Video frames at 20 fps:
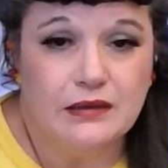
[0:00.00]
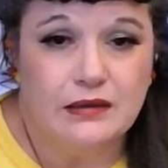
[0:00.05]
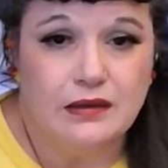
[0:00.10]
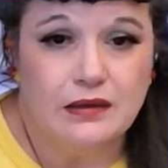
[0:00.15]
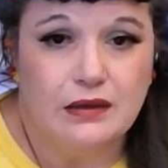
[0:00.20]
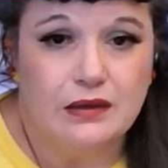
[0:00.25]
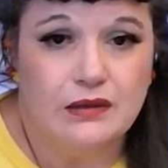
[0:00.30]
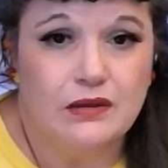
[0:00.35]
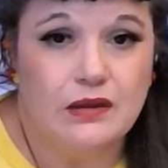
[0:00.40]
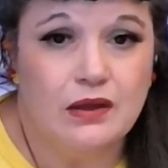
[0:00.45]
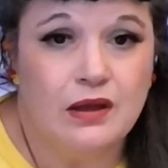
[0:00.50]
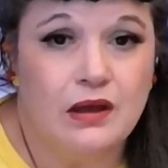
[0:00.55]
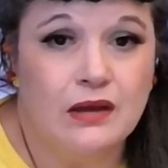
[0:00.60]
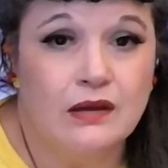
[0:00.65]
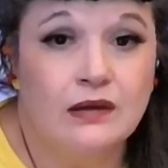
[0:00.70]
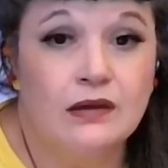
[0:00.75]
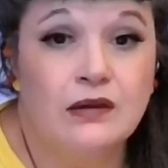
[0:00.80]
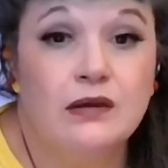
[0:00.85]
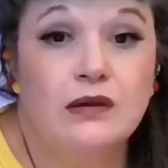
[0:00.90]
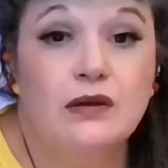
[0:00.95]
along
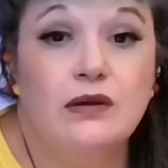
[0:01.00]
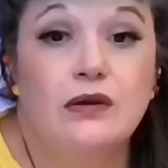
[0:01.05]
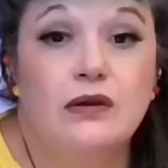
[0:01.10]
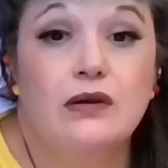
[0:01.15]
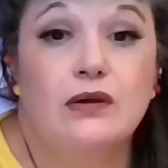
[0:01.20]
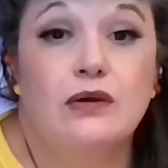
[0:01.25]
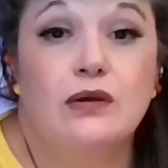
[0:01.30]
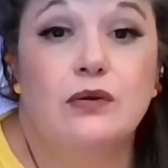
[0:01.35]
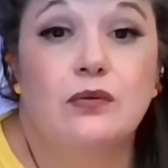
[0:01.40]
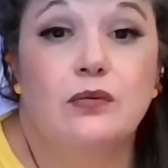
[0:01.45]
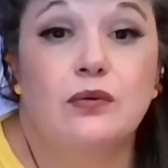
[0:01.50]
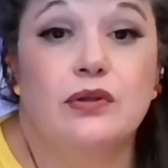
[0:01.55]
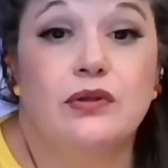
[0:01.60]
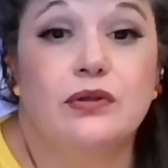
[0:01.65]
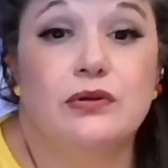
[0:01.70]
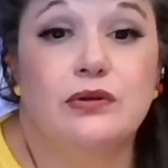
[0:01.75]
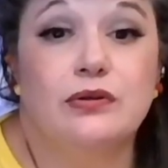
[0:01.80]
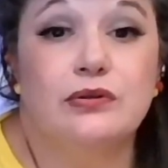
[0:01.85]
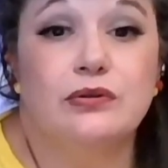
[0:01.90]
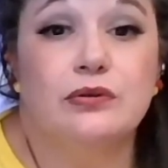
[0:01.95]
with her
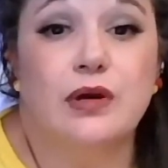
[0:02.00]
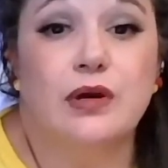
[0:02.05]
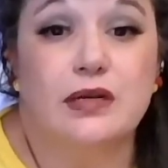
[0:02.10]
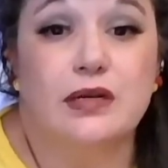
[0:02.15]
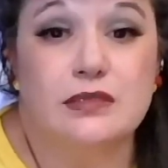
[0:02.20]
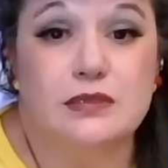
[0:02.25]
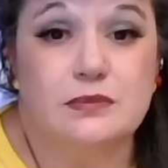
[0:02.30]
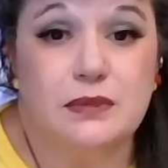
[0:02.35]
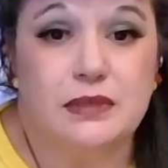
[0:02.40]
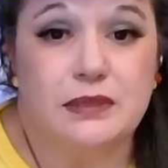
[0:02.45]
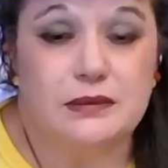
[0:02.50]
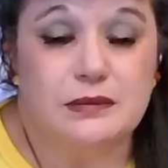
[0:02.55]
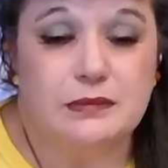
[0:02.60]
new husband.